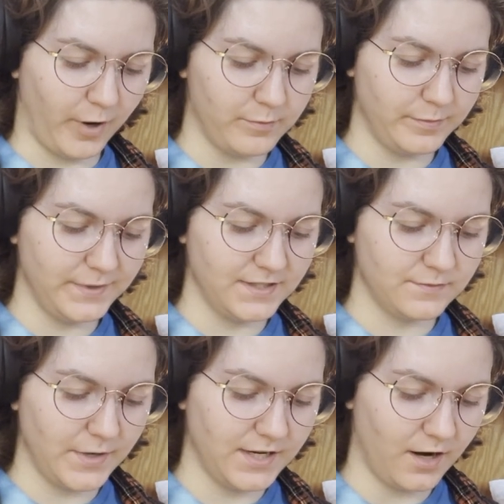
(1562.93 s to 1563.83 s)
probably
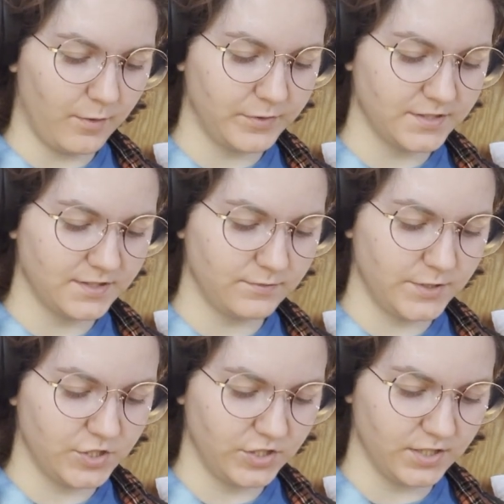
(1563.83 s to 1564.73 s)
as many operas as
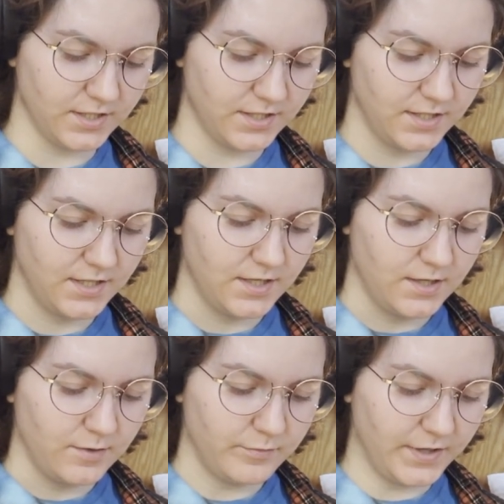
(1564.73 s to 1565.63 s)
we should,
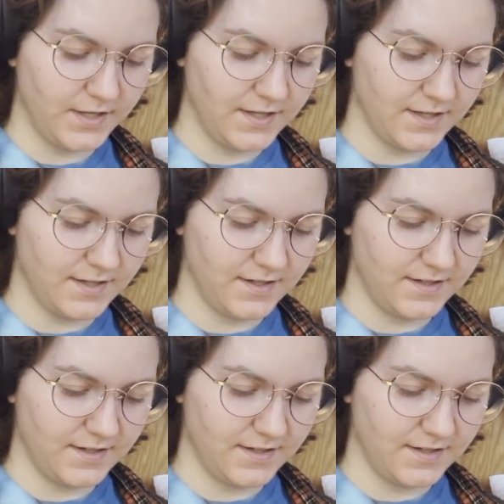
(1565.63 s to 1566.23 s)
but